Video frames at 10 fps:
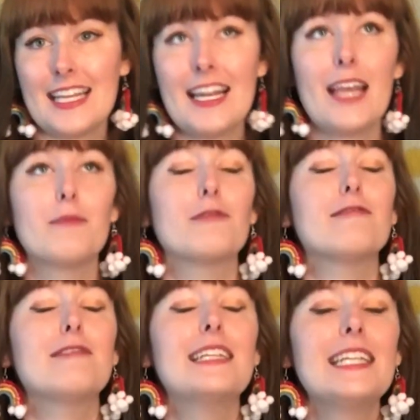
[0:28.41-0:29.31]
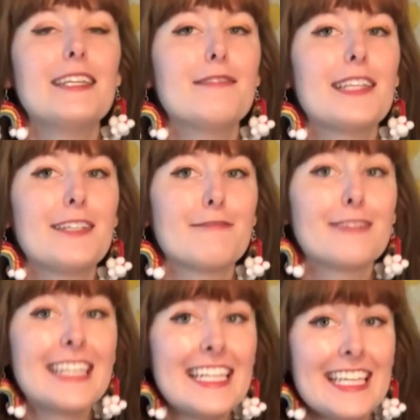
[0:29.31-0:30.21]
and I am
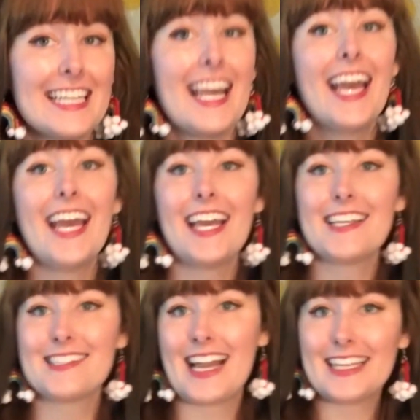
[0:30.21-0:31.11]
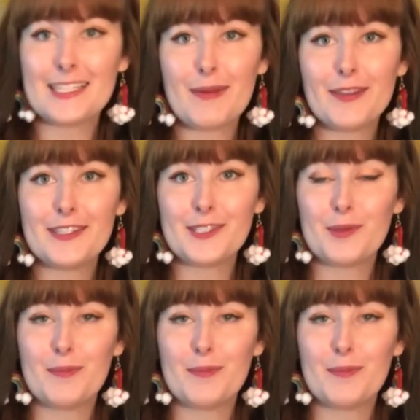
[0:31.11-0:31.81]
really excited about this one.